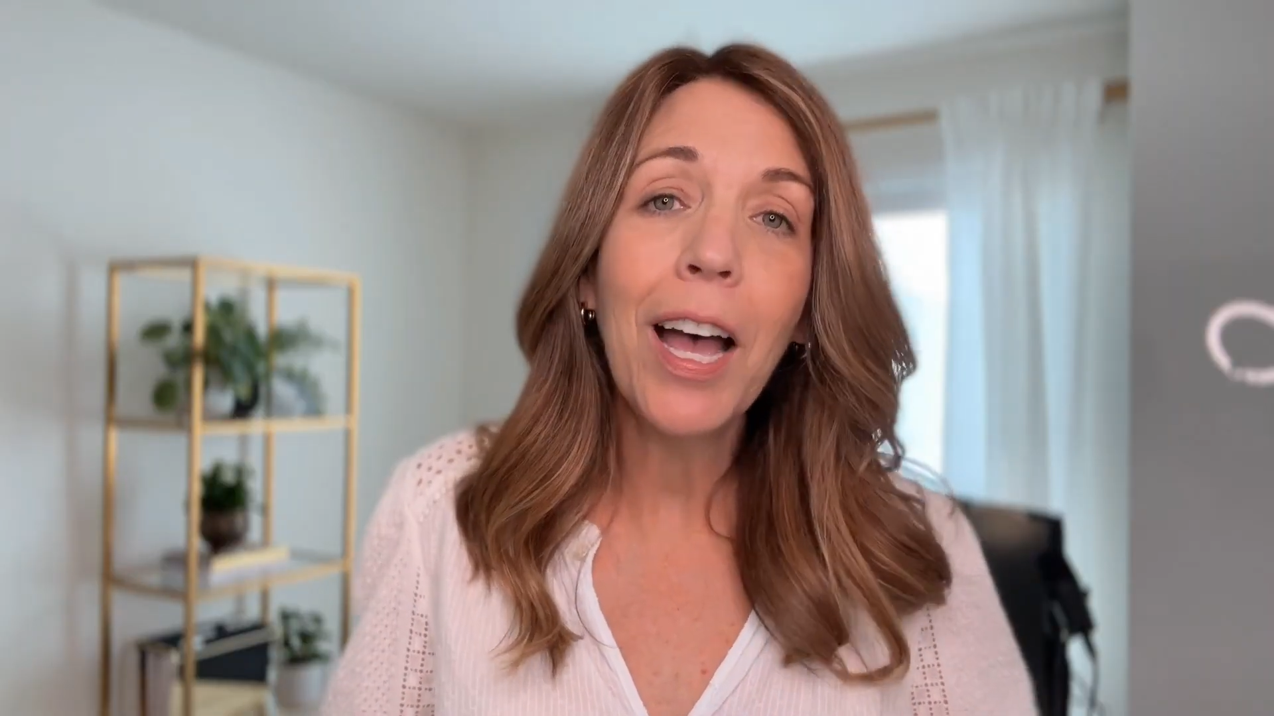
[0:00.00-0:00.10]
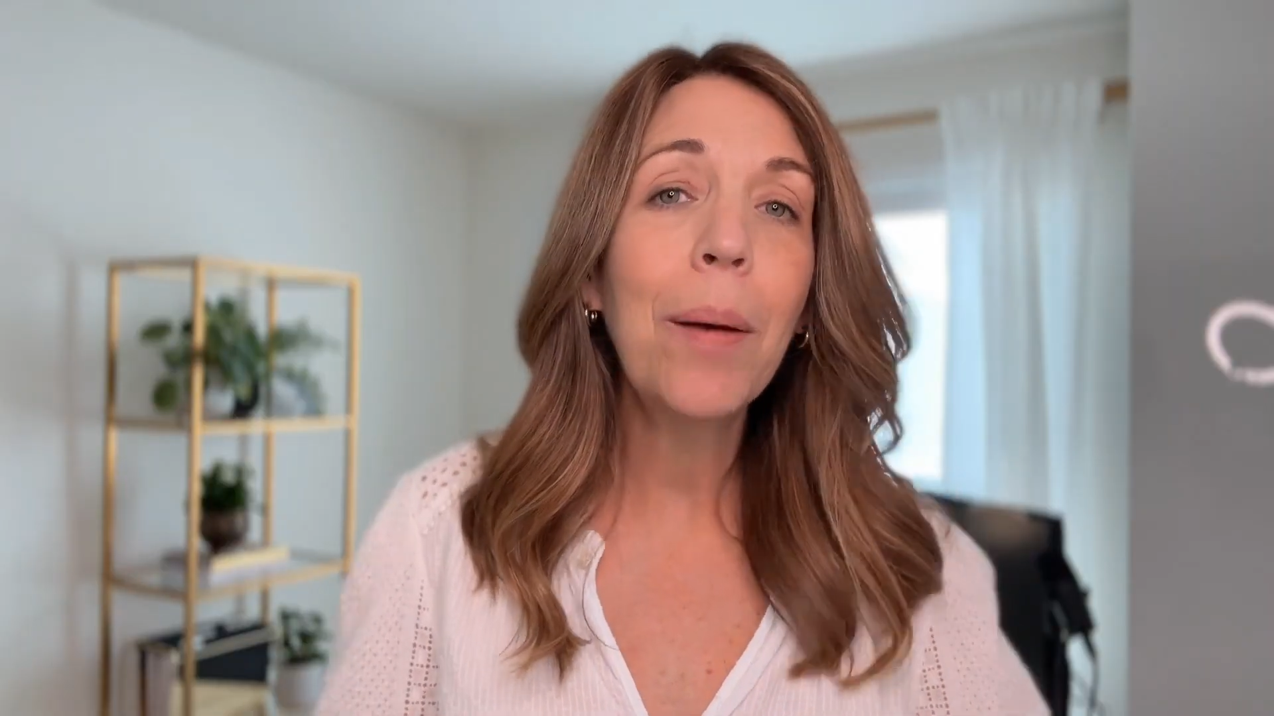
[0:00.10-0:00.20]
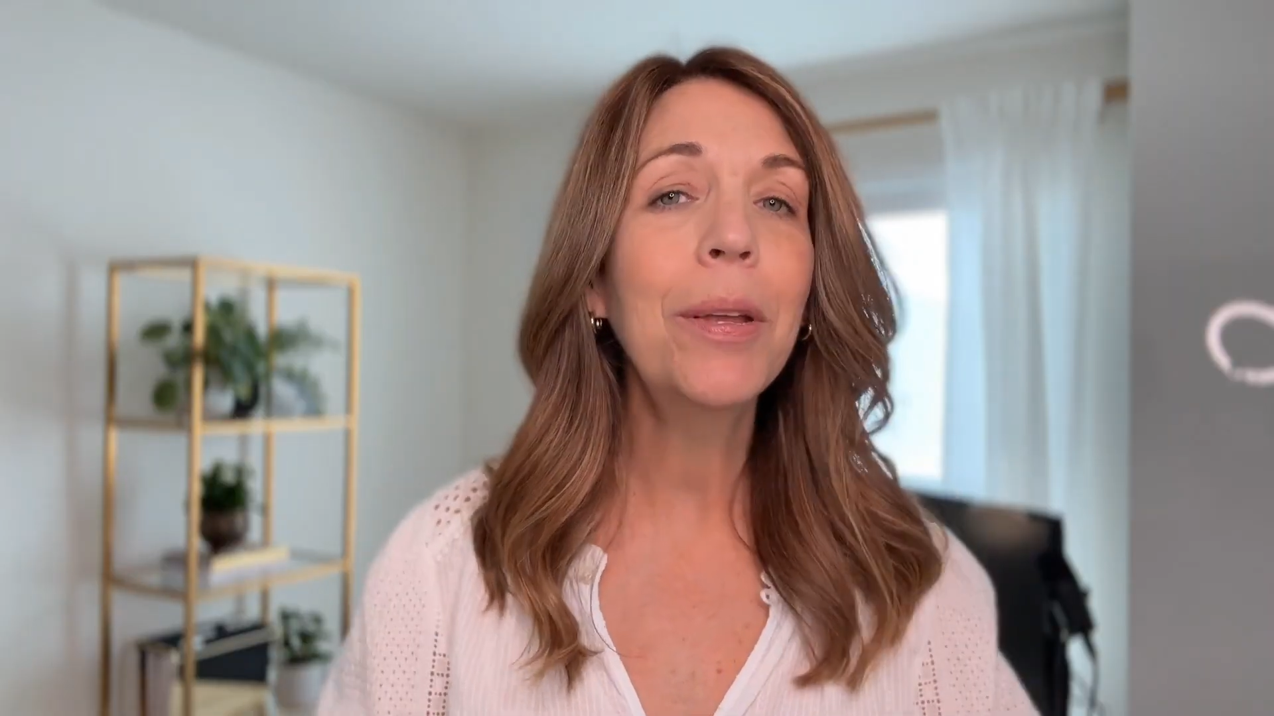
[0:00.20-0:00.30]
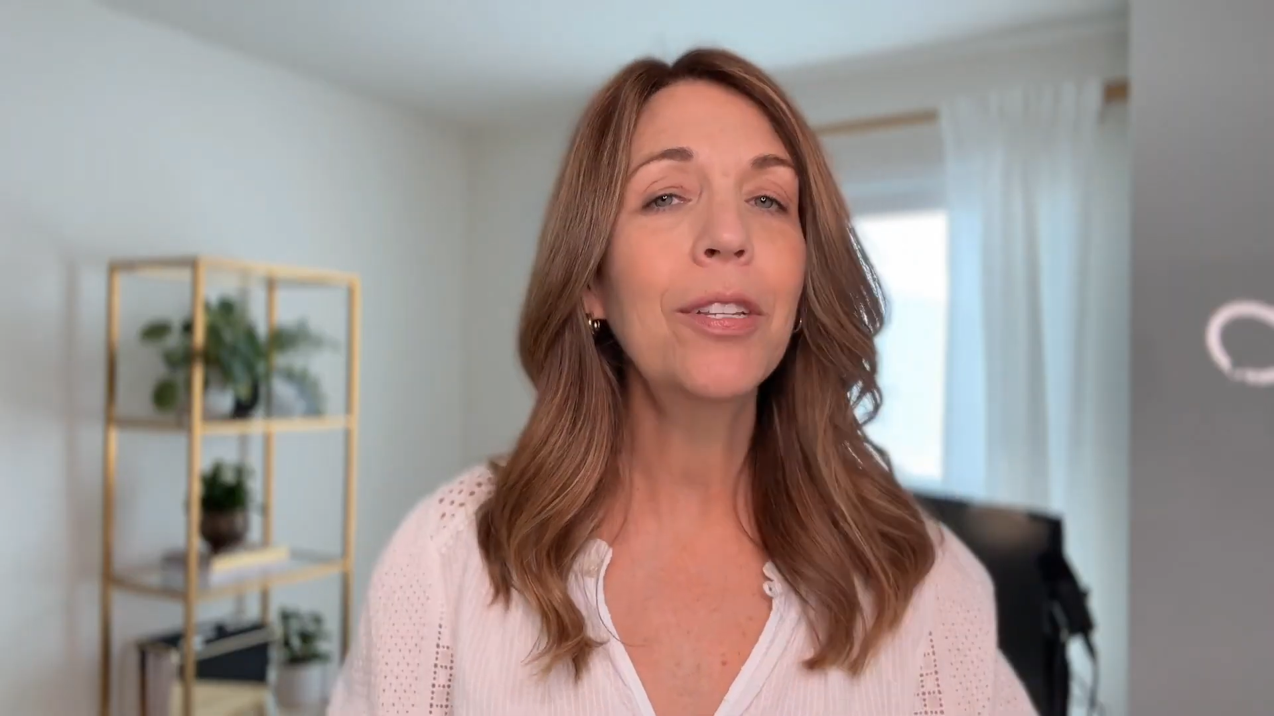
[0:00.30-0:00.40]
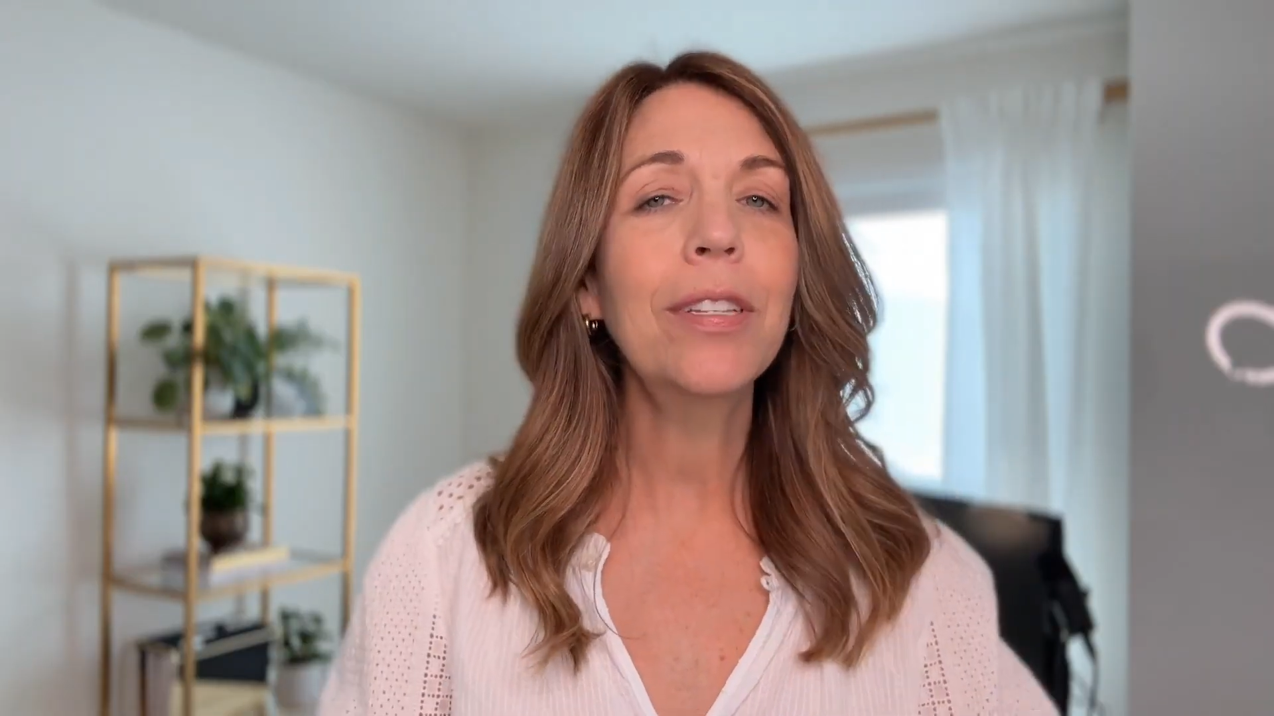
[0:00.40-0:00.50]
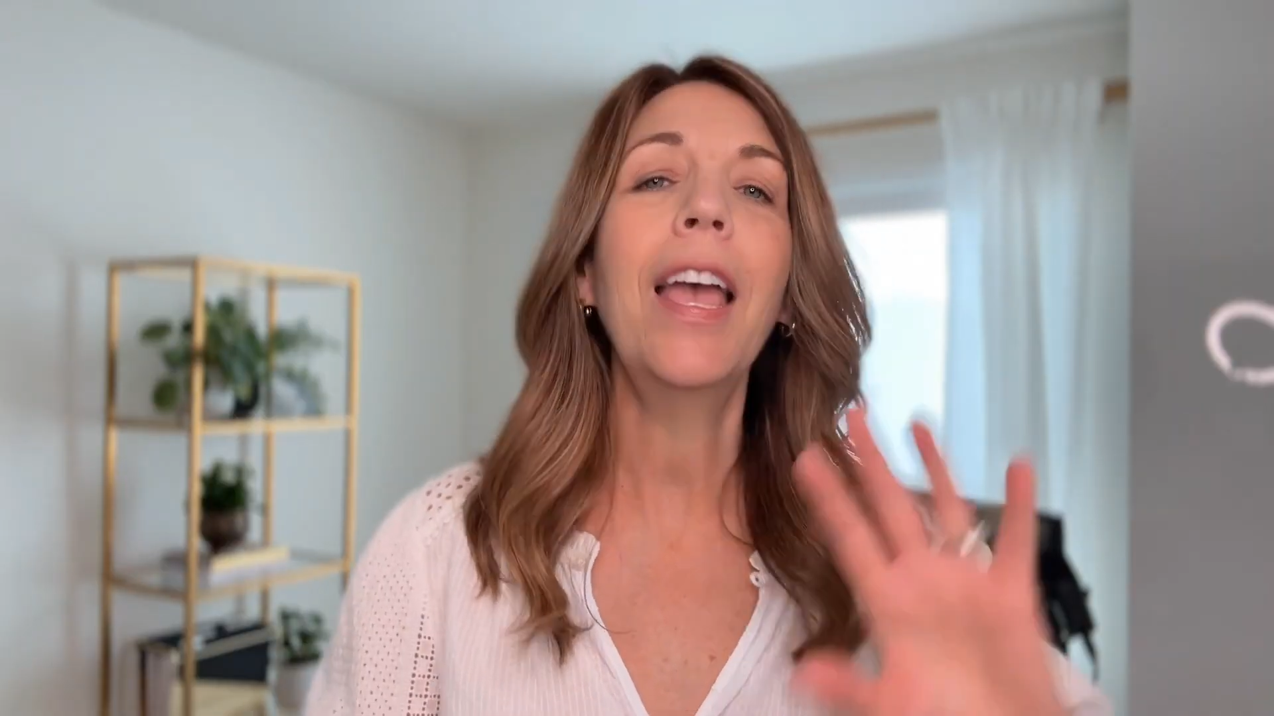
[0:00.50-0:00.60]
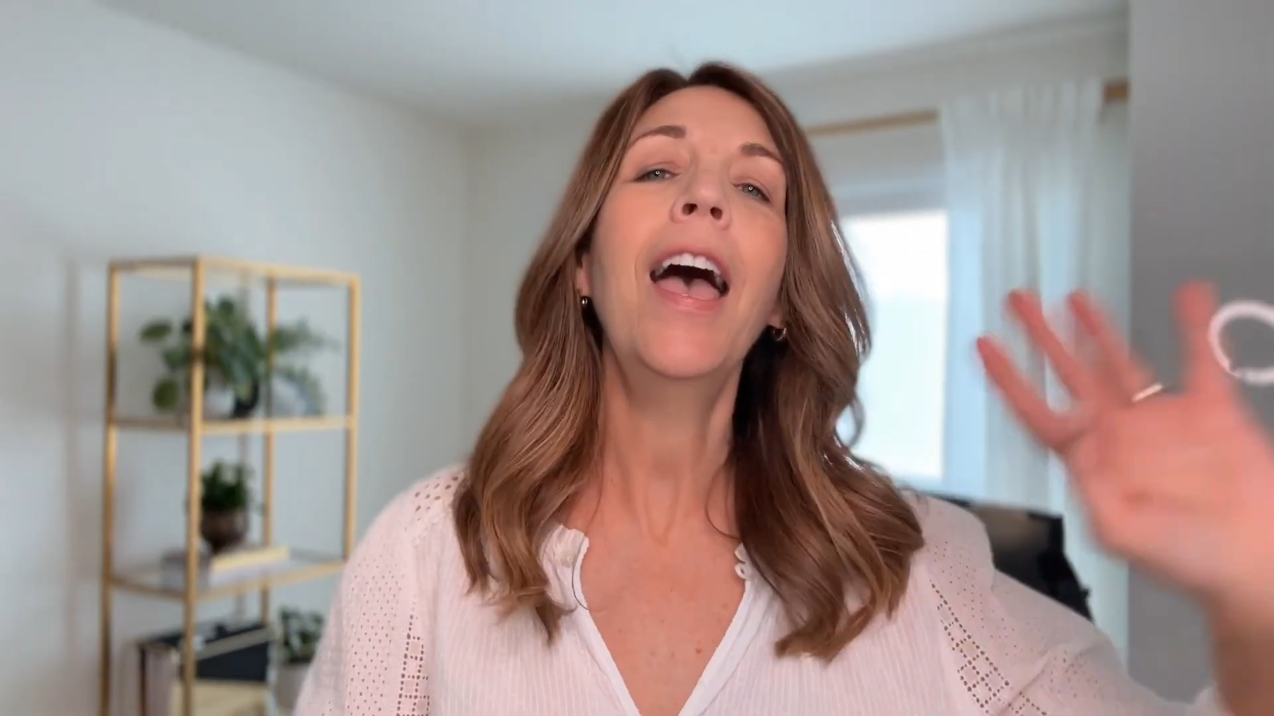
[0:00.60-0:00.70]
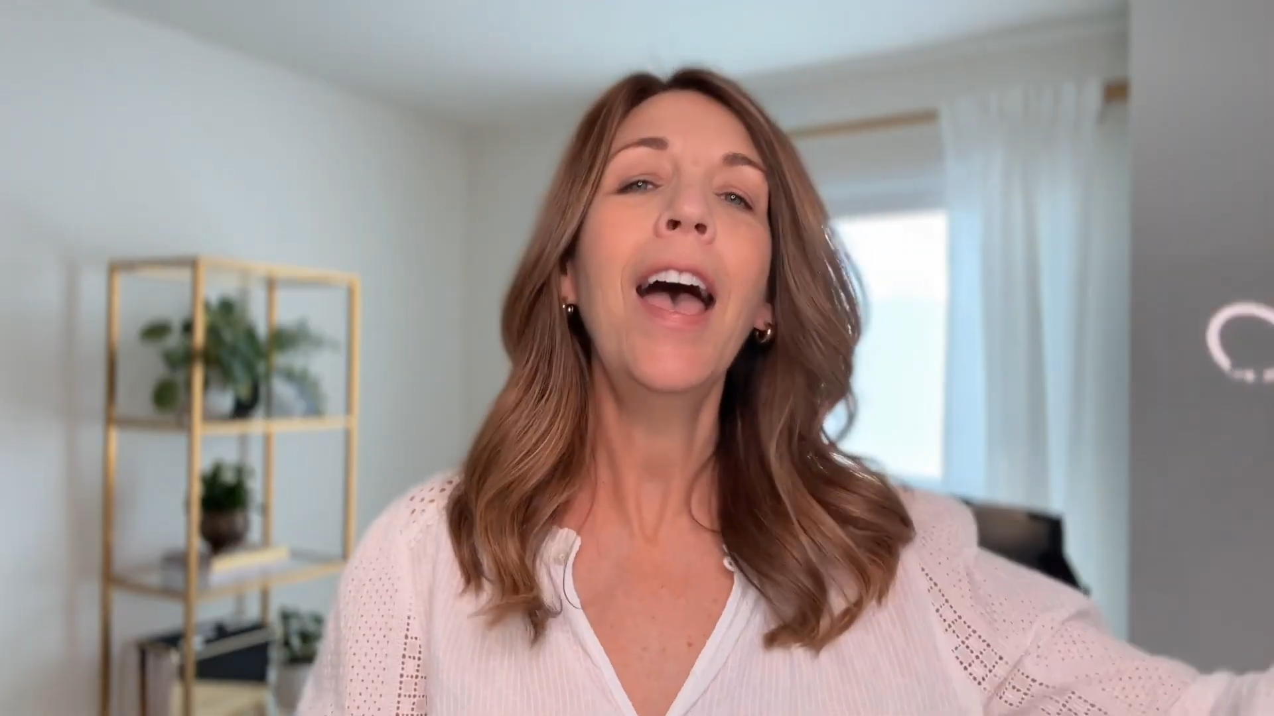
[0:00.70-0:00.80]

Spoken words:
up and you say,